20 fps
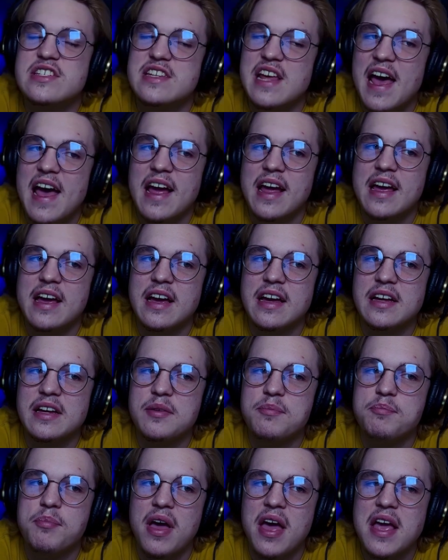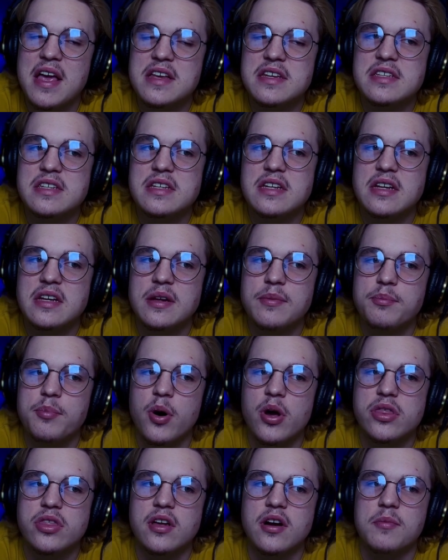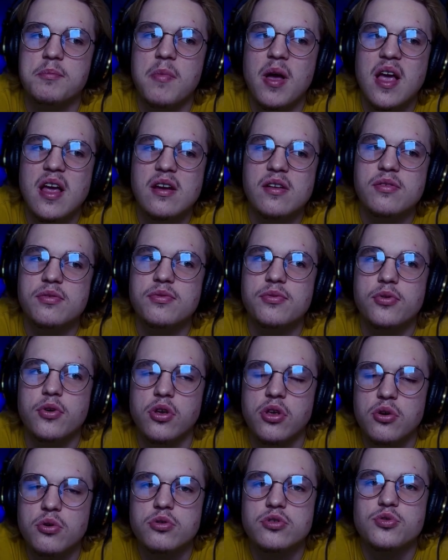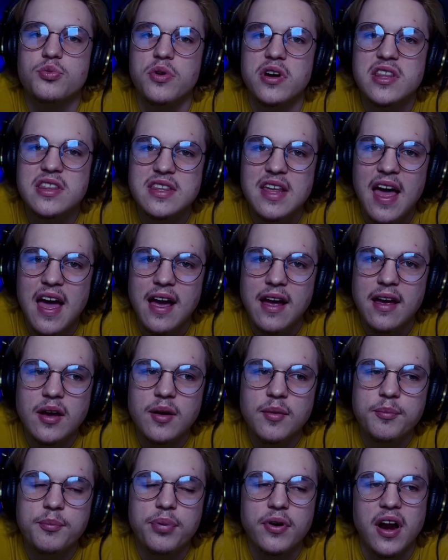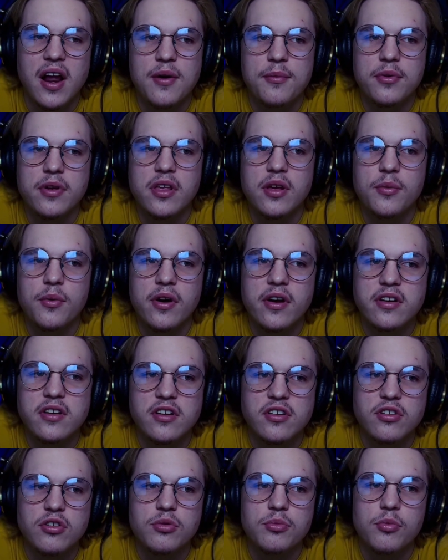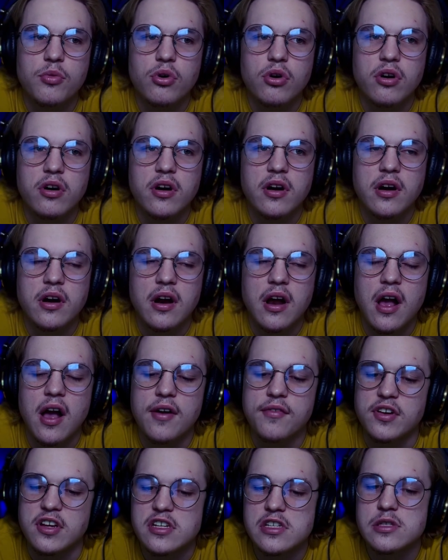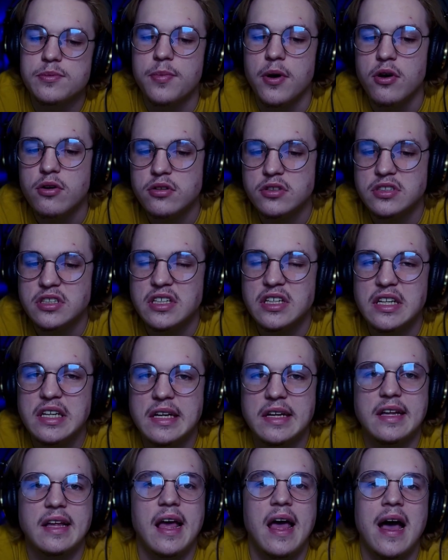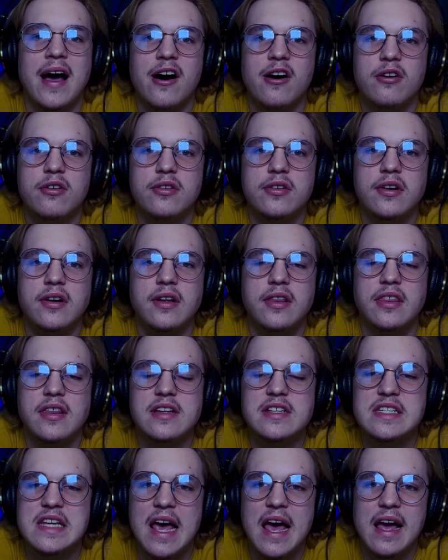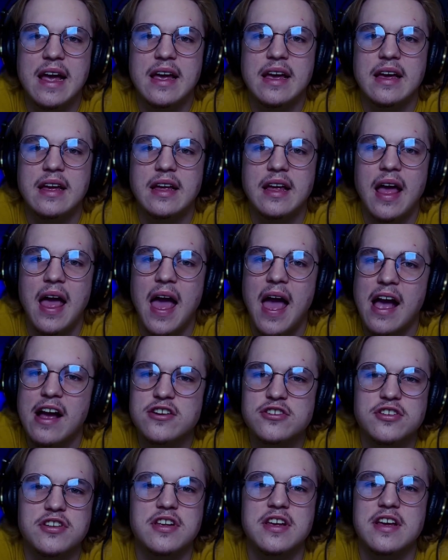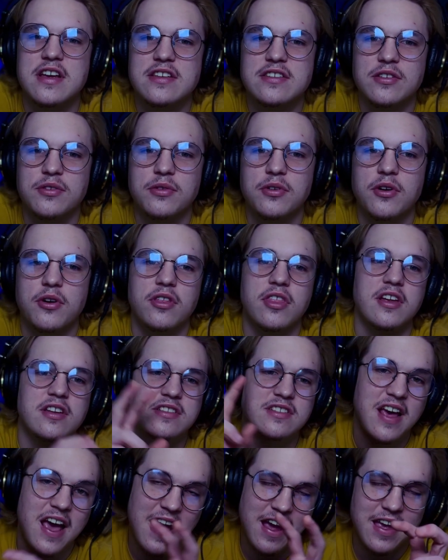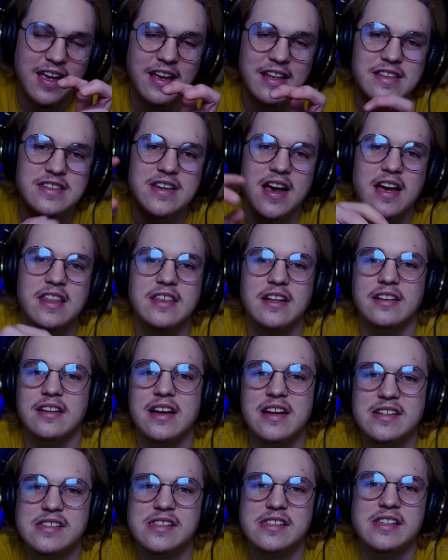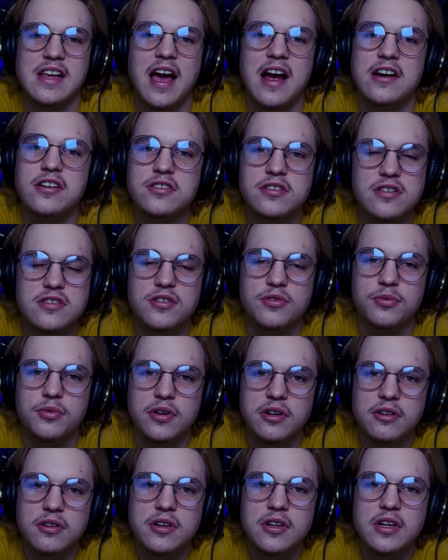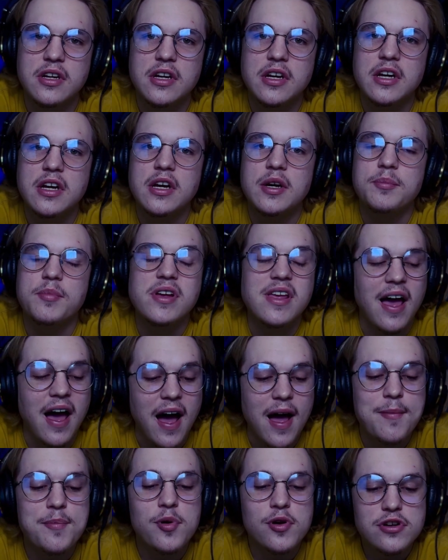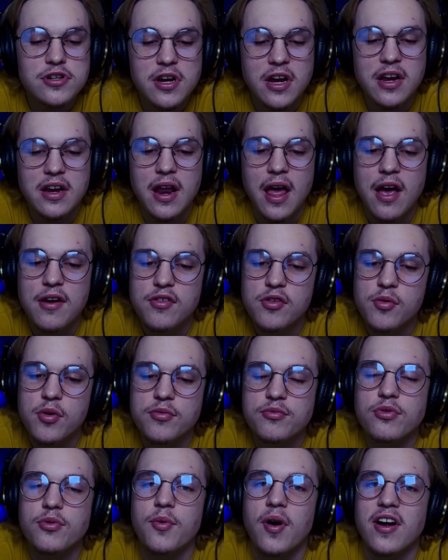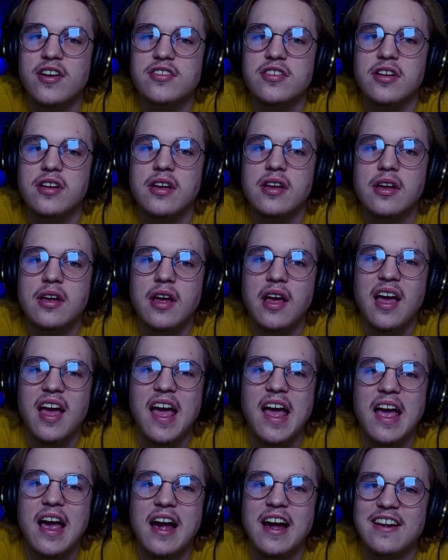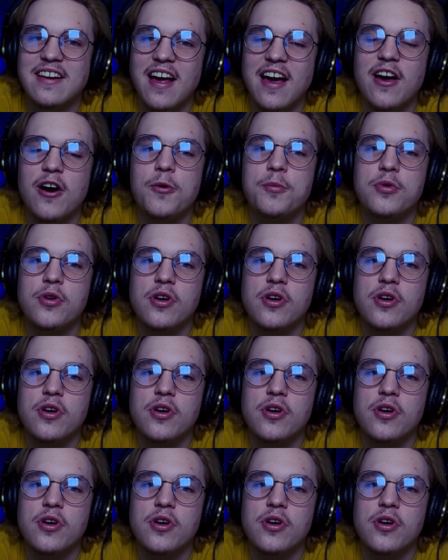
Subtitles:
tech-based, but they're made for use with tech. But I really wanted to do more of exposing how the tech actually isn't, or the tech inside the lenses actually isn't real. But yeah, I appreciate everyone for watching, and I hope you